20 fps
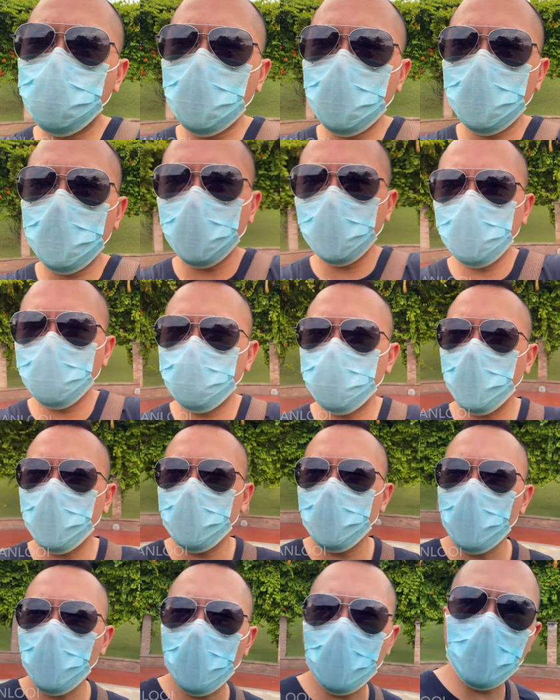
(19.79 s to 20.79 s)
working
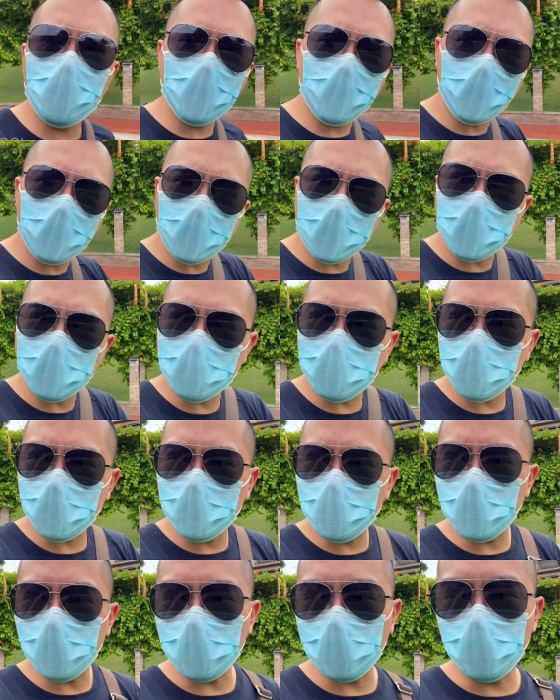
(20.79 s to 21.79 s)
very hard and I
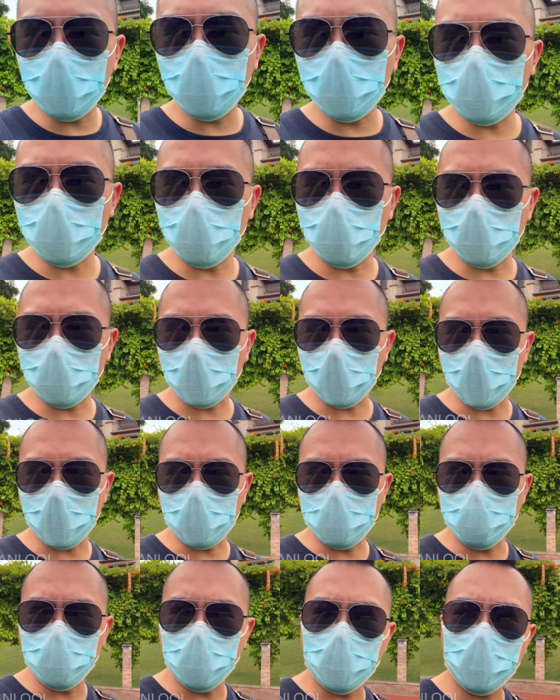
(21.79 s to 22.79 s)
decided I didn't want to work
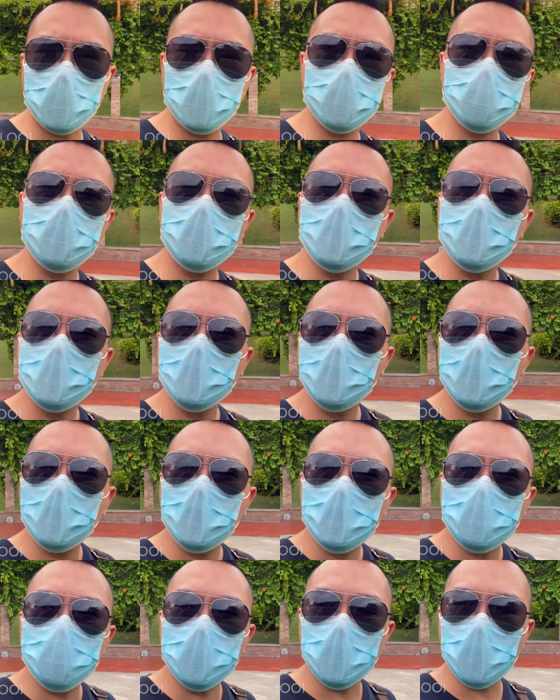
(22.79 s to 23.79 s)
anymore
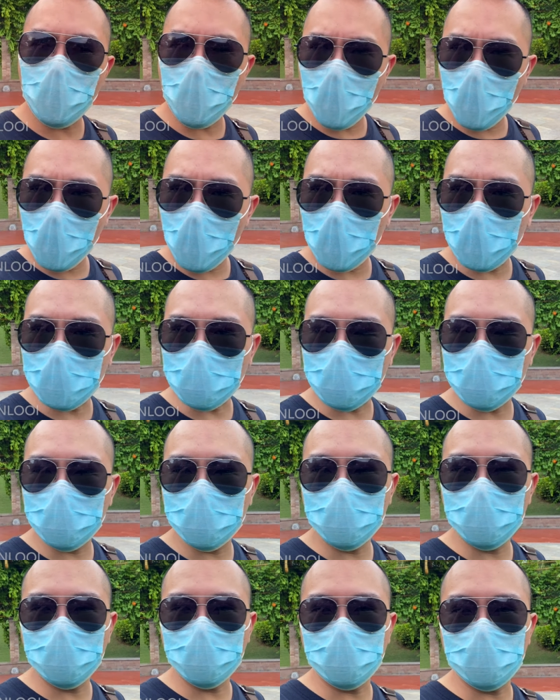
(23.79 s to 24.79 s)

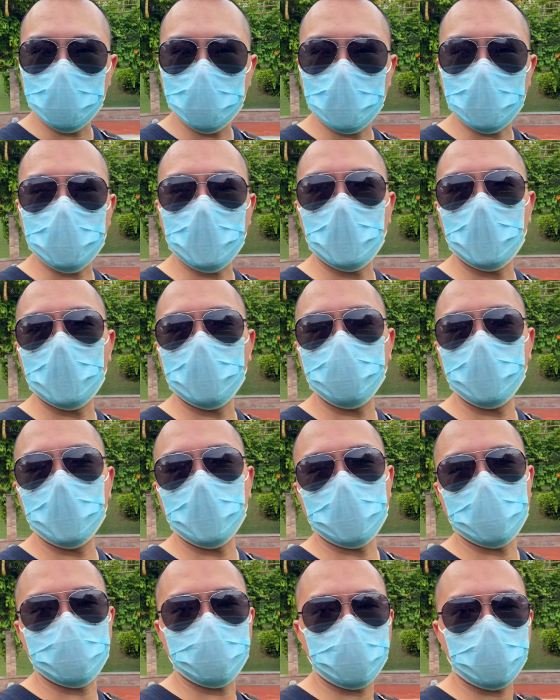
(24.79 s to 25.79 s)
because the salary
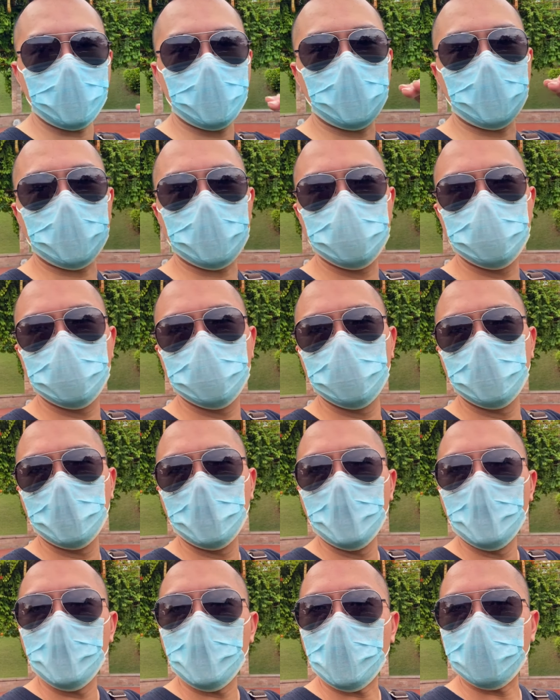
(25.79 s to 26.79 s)
is fixed.
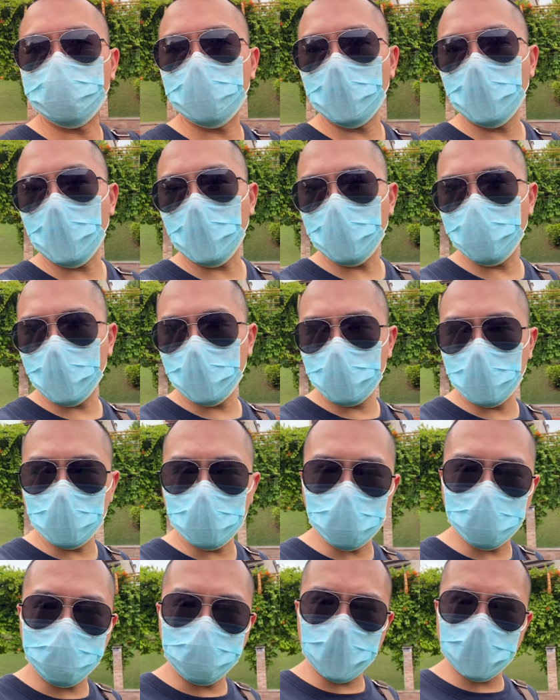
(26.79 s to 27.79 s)
After that, I went
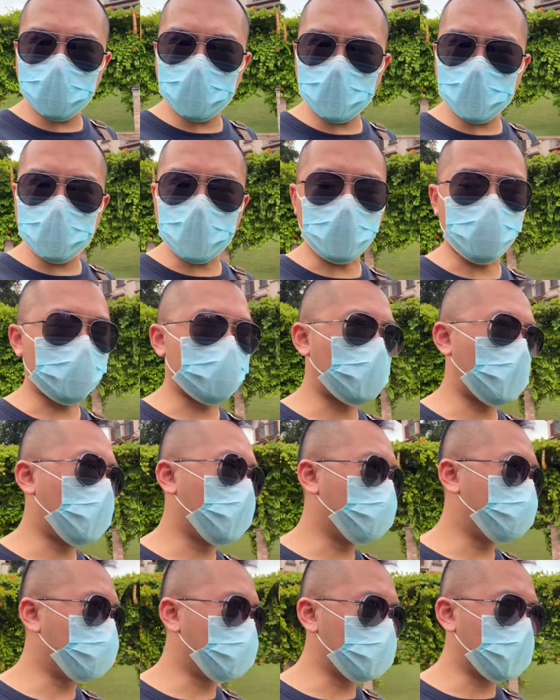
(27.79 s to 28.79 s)
into business. I was
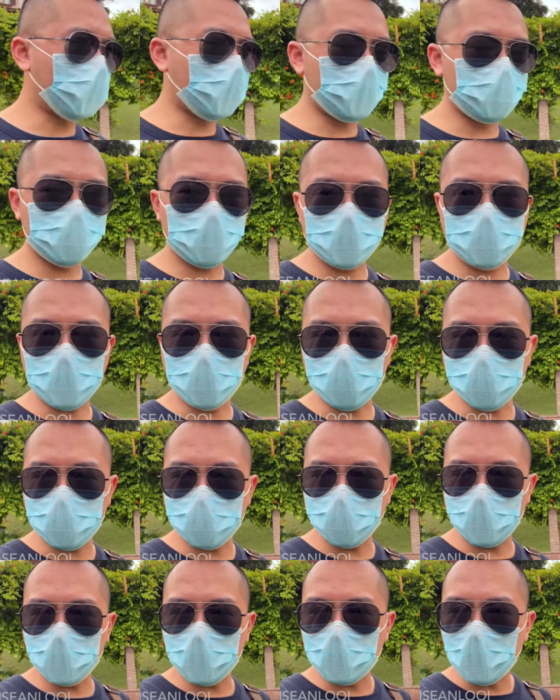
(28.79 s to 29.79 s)
selling phone cases. I was
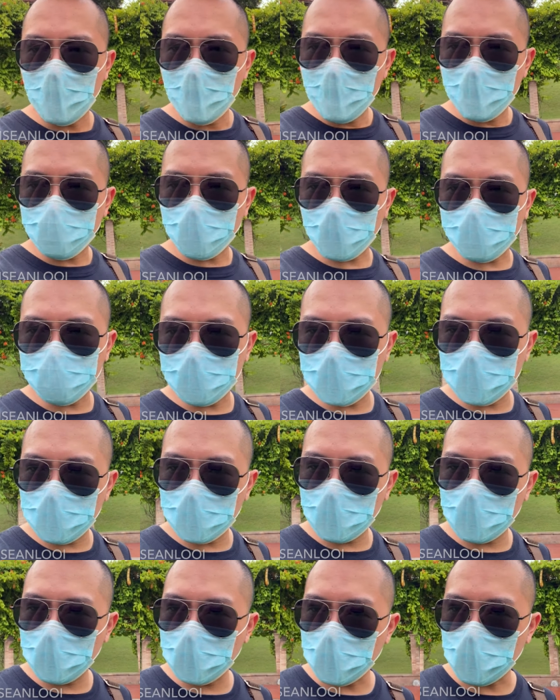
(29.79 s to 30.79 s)
doing
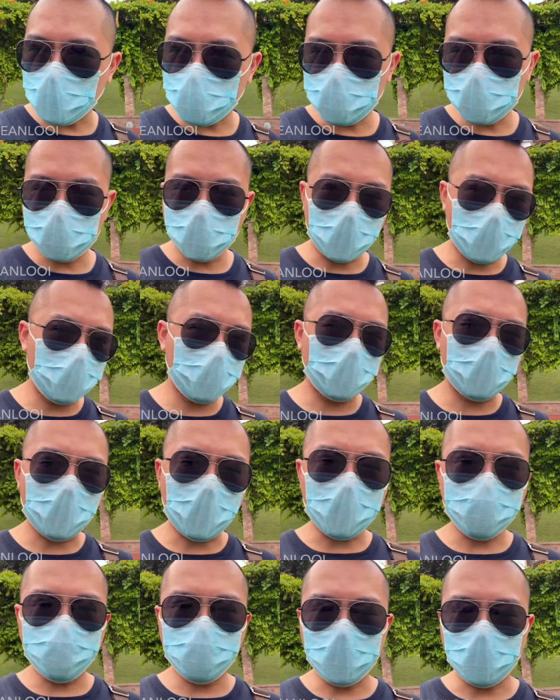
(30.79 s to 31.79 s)
property. I was selling
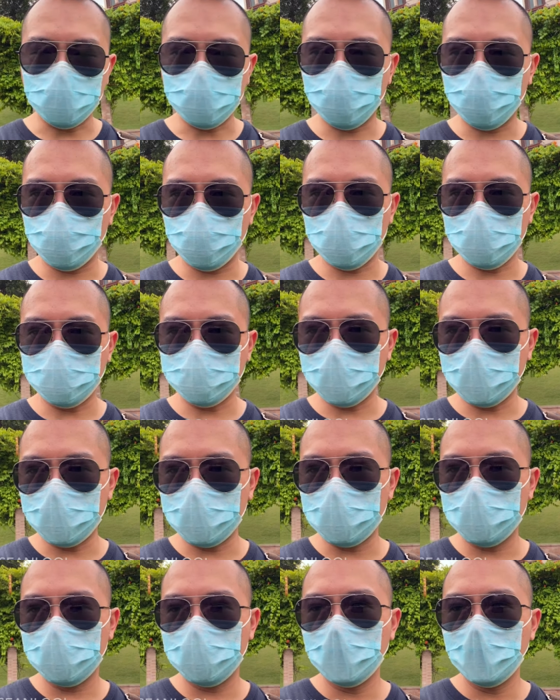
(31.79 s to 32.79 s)
life
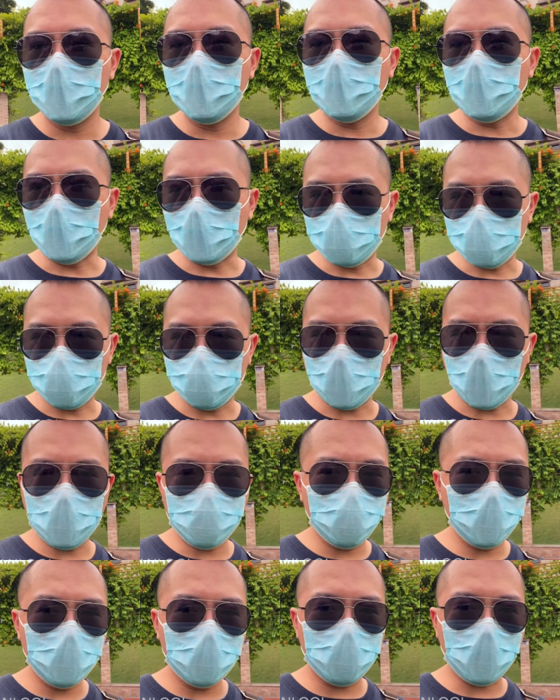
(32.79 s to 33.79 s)
insurance. I was
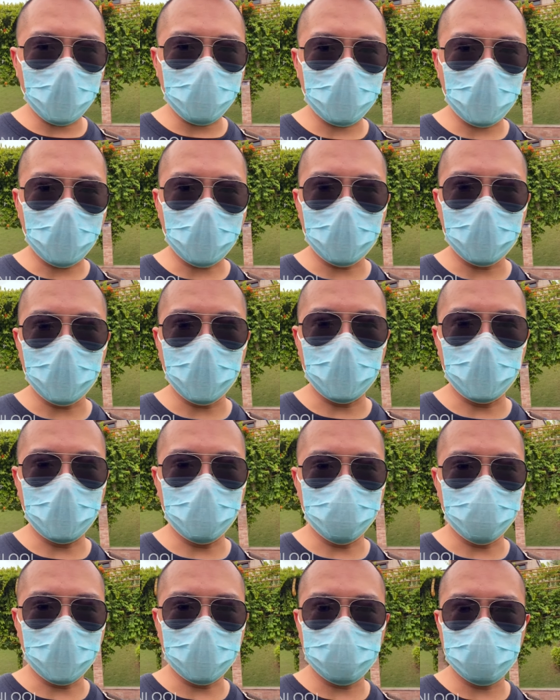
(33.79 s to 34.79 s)
driving Grab car. And
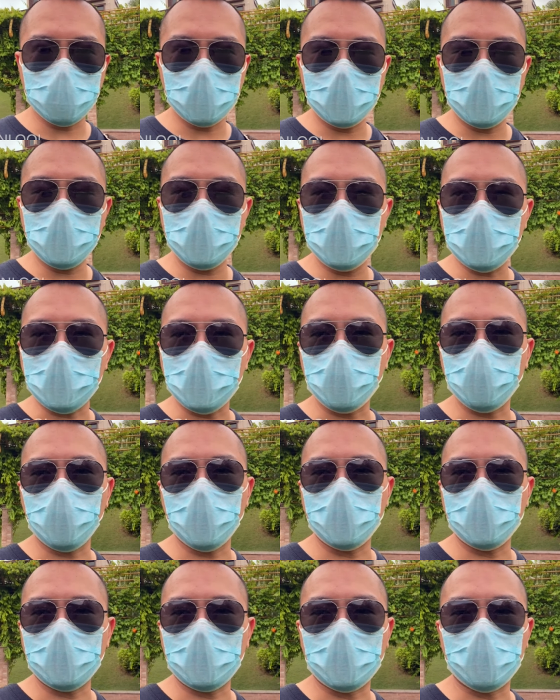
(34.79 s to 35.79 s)
eventually, I
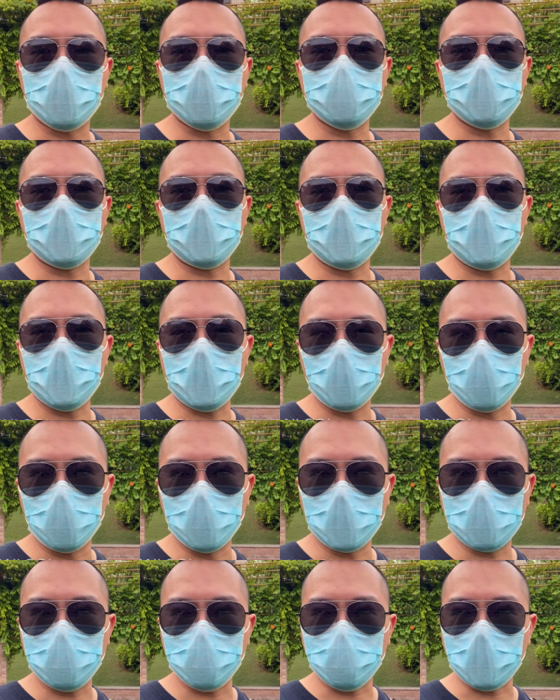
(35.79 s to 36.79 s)
was in
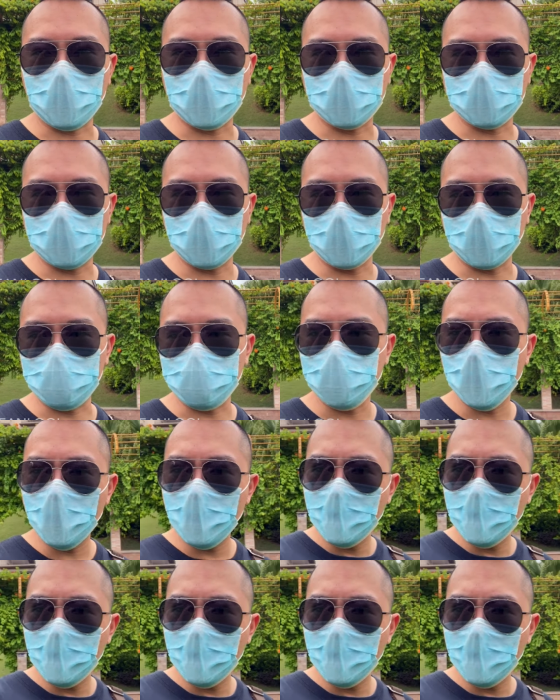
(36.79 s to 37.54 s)
network marketing.